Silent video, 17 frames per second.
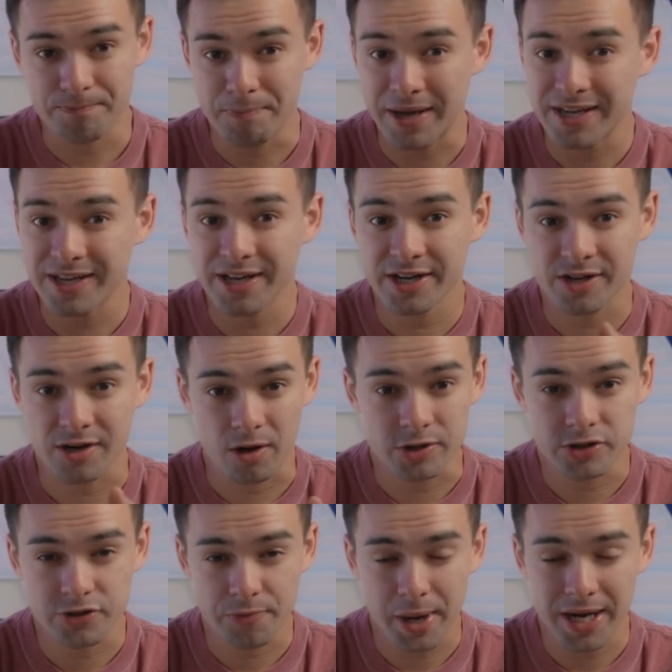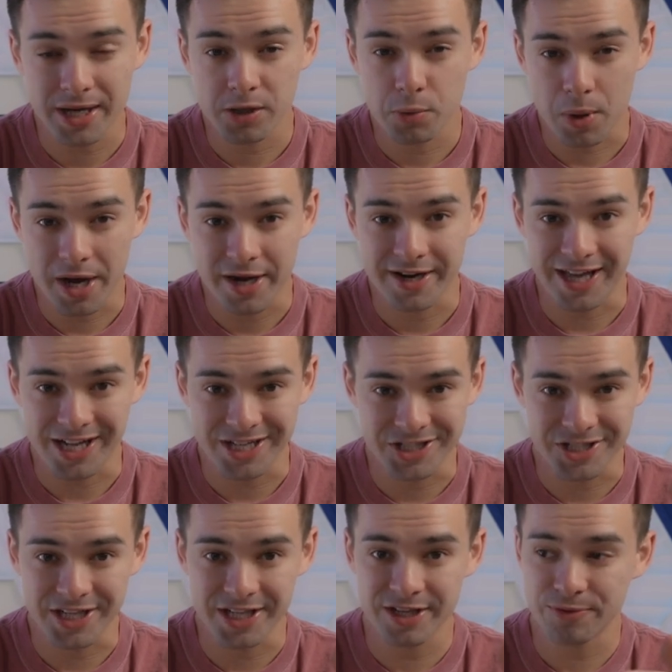making it an ultra-wide quad
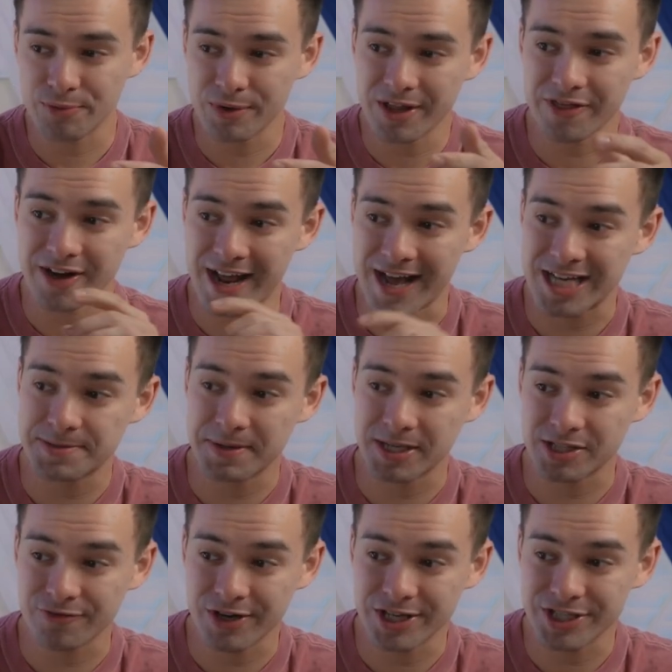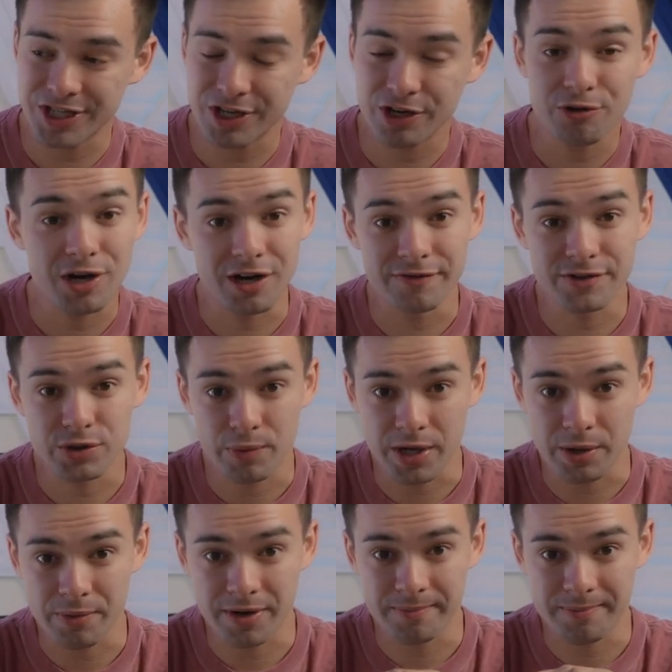HD with an aspect ratio of
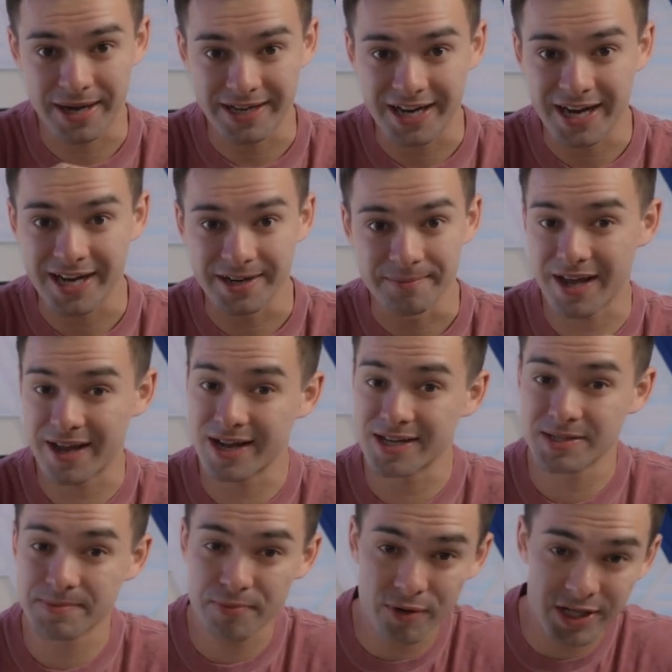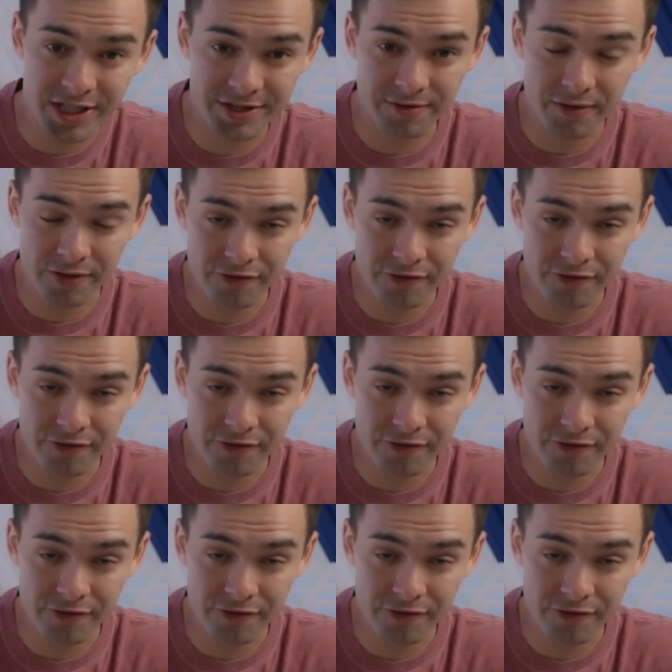21:9. It has a 0.03